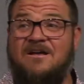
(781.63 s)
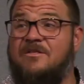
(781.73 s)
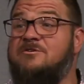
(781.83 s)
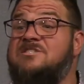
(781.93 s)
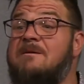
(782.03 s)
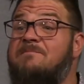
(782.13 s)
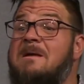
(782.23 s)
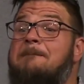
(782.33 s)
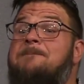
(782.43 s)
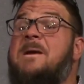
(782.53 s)
There's
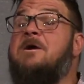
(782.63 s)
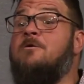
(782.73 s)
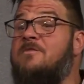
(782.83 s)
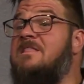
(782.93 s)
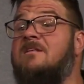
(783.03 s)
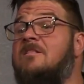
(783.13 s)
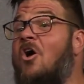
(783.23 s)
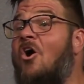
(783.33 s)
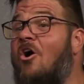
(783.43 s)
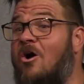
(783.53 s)
something bigger than the
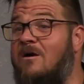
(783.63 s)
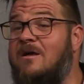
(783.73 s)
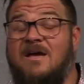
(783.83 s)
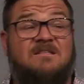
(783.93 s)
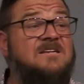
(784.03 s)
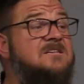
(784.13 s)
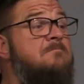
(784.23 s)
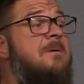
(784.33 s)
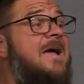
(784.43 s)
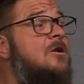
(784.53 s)
law. It doesn't
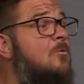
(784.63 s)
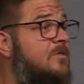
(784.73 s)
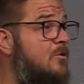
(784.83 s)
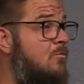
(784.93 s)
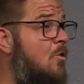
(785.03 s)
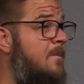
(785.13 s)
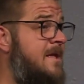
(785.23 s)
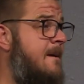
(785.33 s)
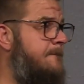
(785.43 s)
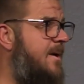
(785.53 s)
matter what the Roman
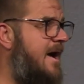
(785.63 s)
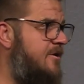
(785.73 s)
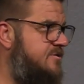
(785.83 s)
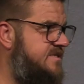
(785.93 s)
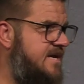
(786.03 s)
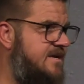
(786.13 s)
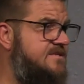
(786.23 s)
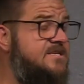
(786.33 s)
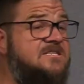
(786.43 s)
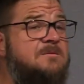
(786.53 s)
Empire says.
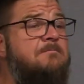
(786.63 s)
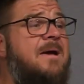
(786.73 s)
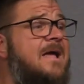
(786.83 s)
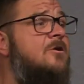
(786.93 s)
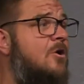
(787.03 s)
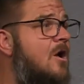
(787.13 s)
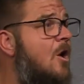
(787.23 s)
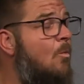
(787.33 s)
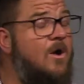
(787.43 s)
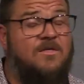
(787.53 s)
It doesn't matter
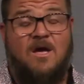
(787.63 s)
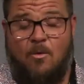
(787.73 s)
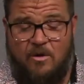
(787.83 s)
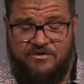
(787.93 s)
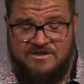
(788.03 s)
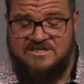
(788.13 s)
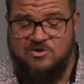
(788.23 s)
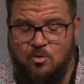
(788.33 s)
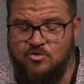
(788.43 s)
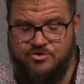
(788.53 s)
what, what the
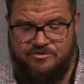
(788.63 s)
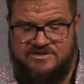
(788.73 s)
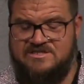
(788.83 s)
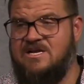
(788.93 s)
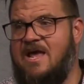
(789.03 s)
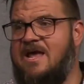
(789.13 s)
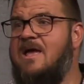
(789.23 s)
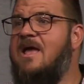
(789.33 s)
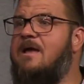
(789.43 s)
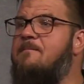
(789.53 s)
soldiers say.
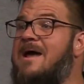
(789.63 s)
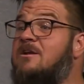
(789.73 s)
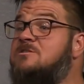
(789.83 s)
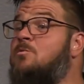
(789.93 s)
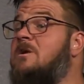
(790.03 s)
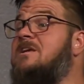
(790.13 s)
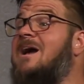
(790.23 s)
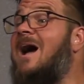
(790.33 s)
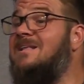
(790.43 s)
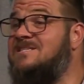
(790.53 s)
It matters what
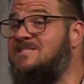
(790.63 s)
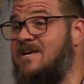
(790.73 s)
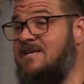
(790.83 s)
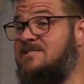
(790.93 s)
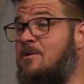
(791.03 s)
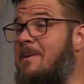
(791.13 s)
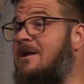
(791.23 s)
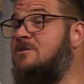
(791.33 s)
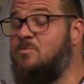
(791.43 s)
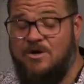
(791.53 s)
God says. It
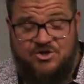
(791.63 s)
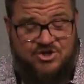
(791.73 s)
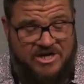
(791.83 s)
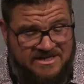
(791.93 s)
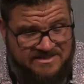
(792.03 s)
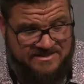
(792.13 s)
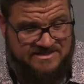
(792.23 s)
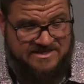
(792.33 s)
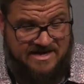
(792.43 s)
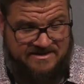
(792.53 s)
matters what Jesus
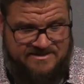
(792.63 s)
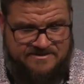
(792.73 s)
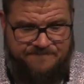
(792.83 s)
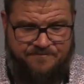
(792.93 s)
says.